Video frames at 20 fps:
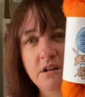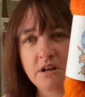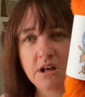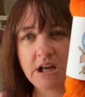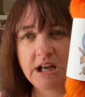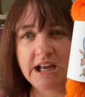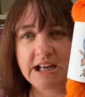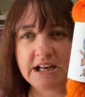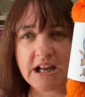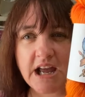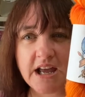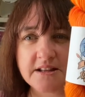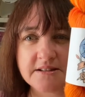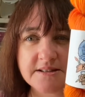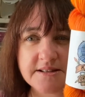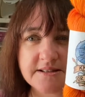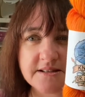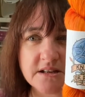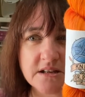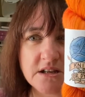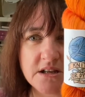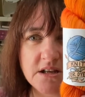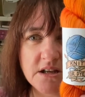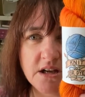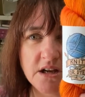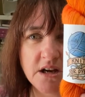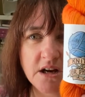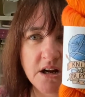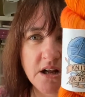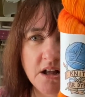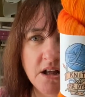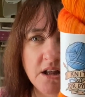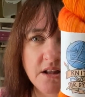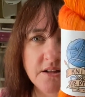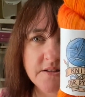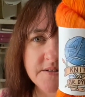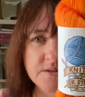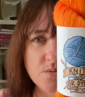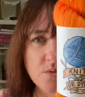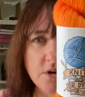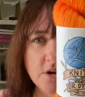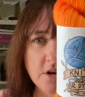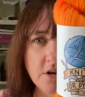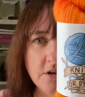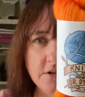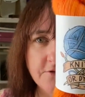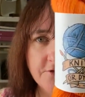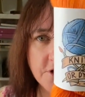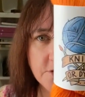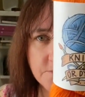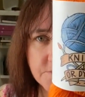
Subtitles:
and Etsy. That's where I got it from.